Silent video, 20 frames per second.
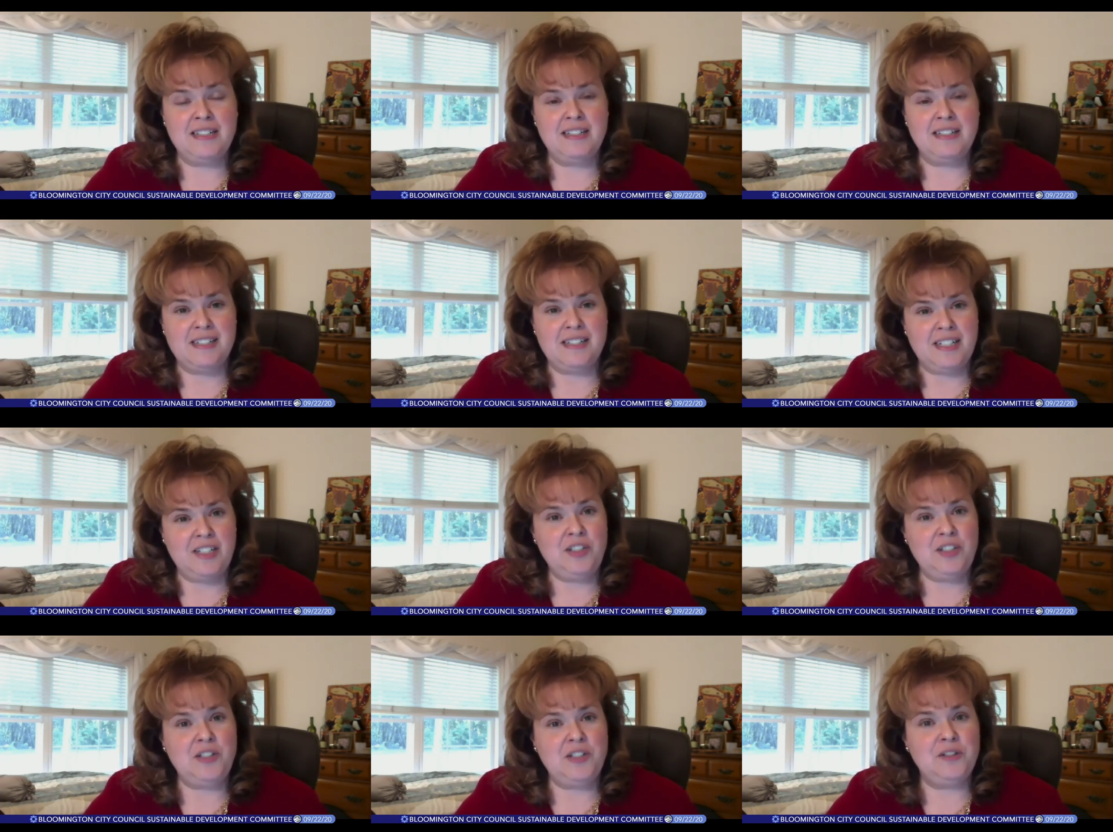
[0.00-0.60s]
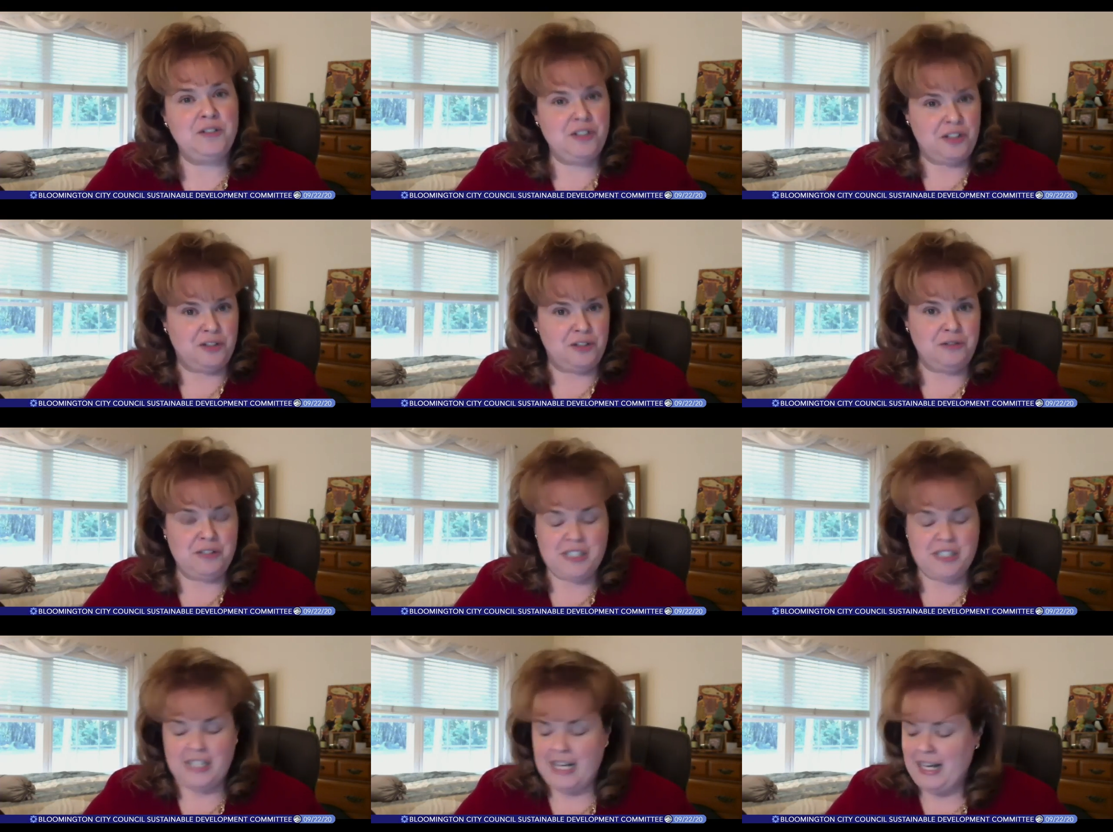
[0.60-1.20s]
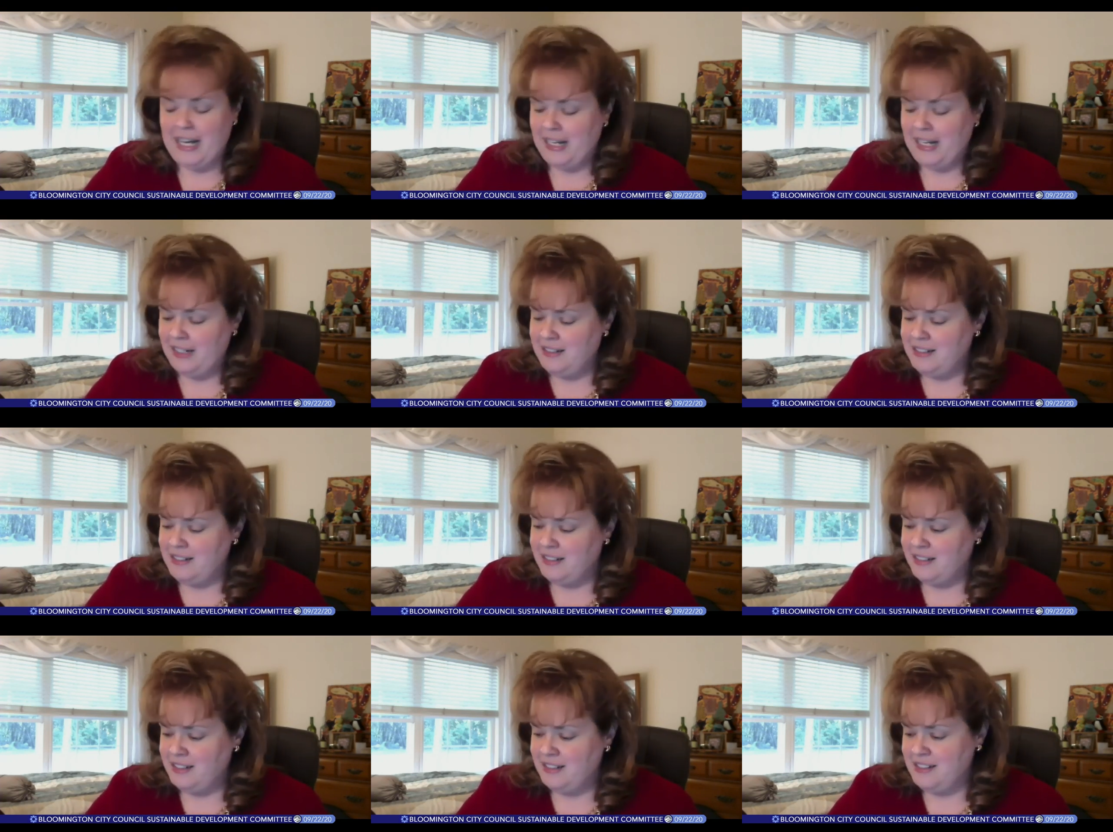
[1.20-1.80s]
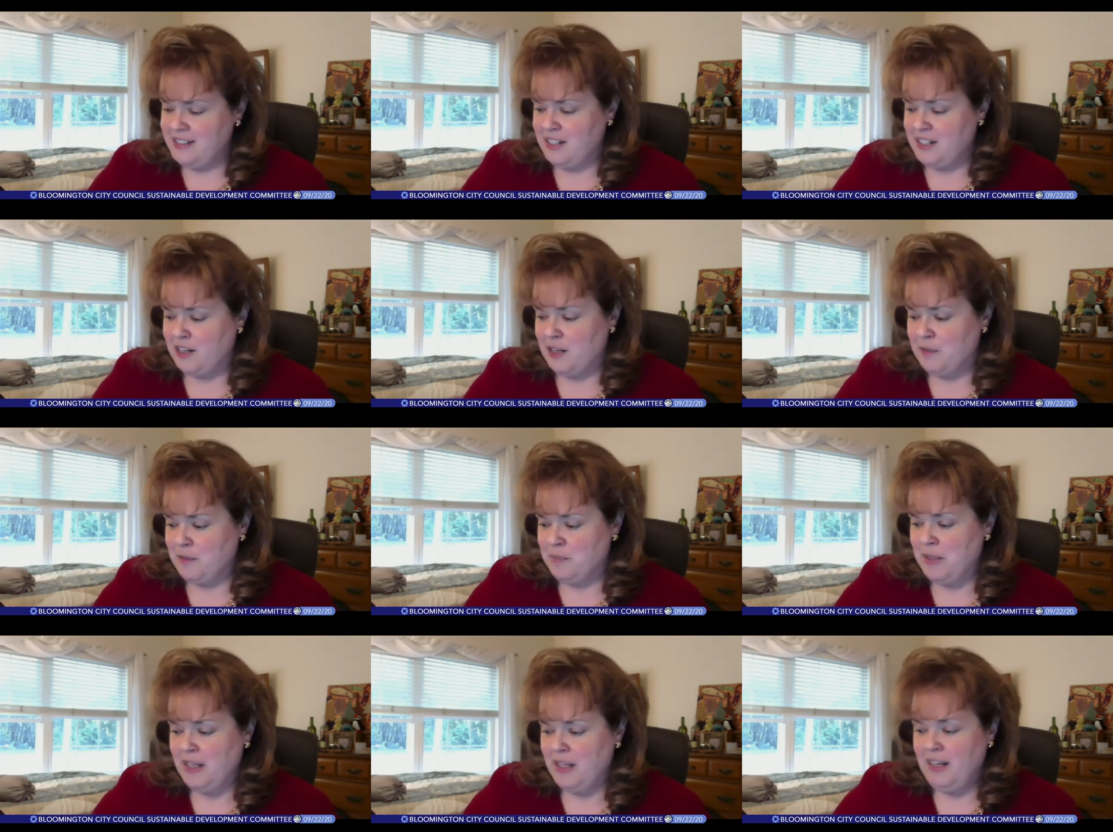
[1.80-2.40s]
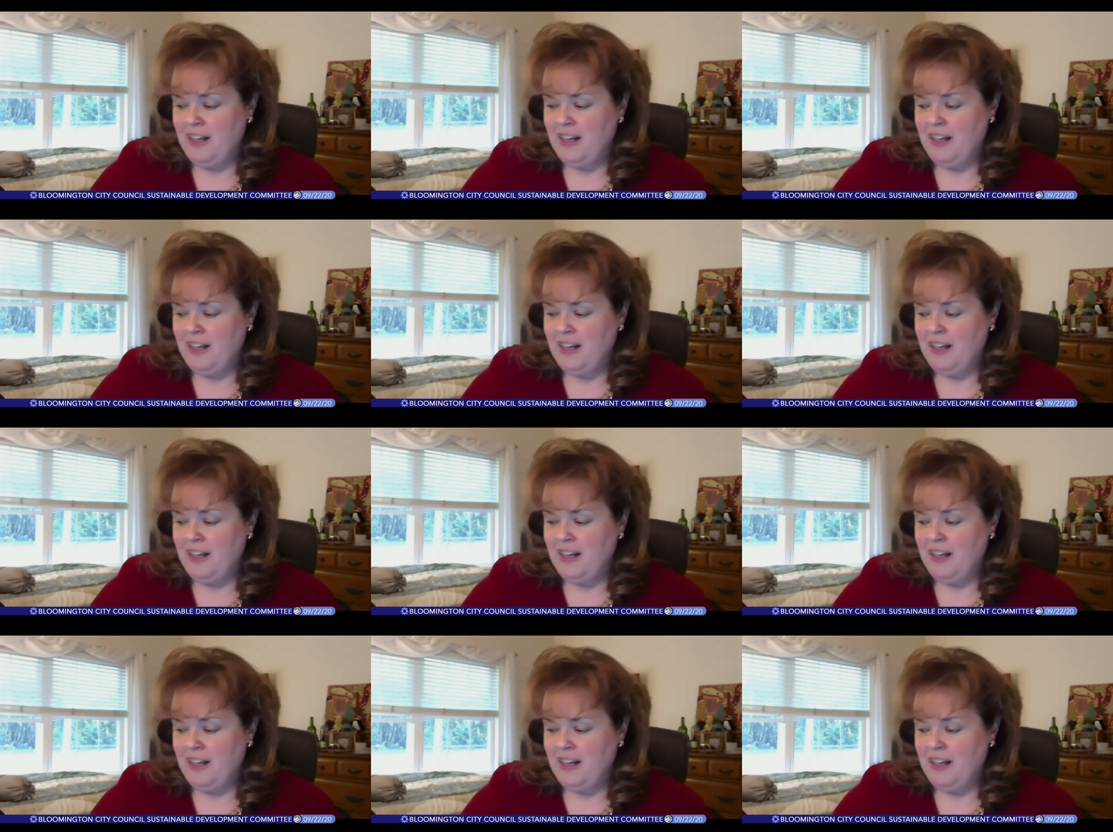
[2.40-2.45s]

continued to today to this time.